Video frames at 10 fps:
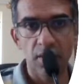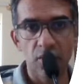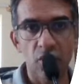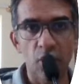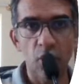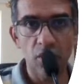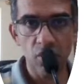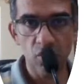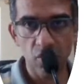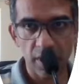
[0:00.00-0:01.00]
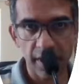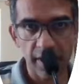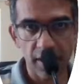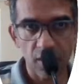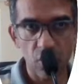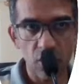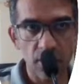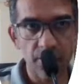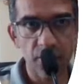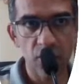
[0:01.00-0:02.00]
So I wanted to try it out.
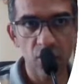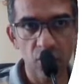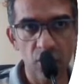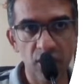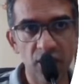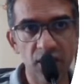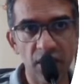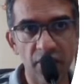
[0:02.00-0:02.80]
So this is